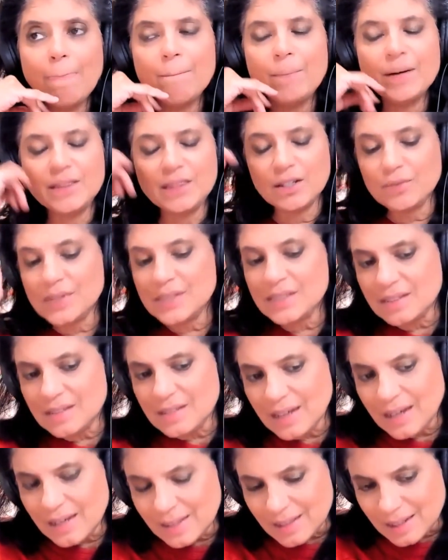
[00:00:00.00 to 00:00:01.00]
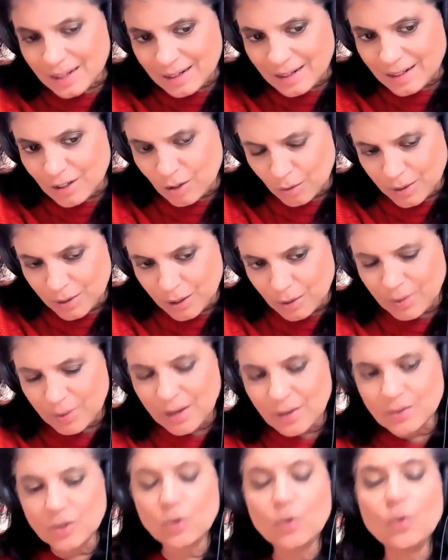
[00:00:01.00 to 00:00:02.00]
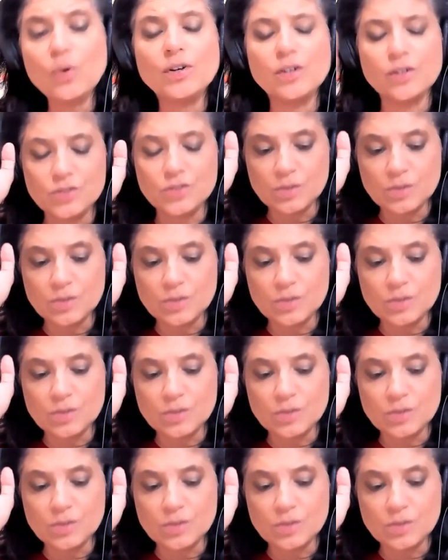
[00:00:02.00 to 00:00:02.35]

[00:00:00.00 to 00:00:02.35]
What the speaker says: But there is a day then, they round the corner.